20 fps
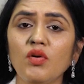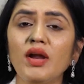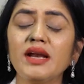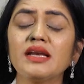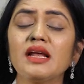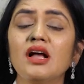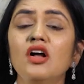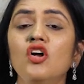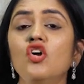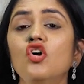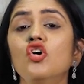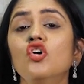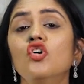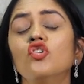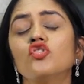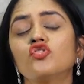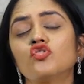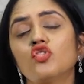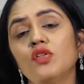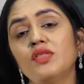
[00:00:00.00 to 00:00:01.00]
All right.
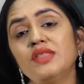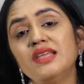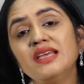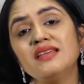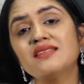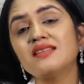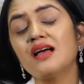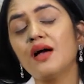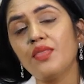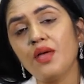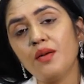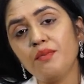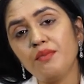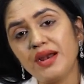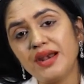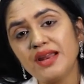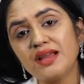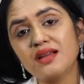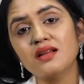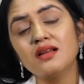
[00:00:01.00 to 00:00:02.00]
So these are the
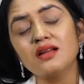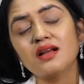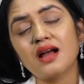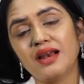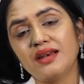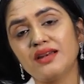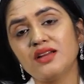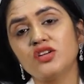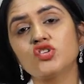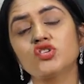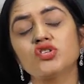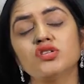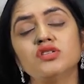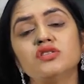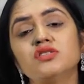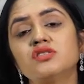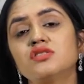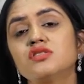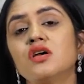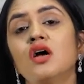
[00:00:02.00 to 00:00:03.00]
medical
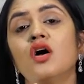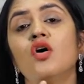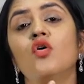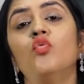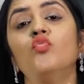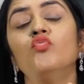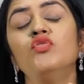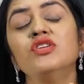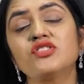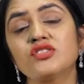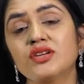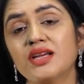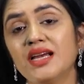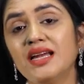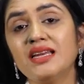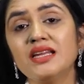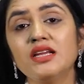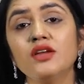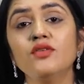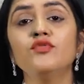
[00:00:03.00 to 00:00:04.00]
conditions which
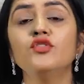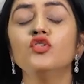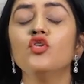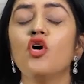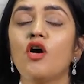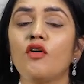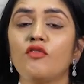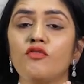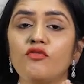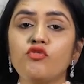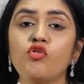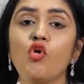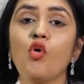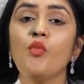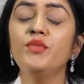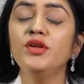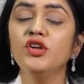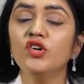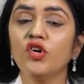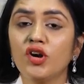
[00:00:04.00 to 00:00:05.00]
can give you a
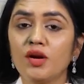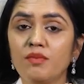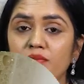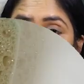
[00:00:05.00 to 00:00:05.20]
foamy or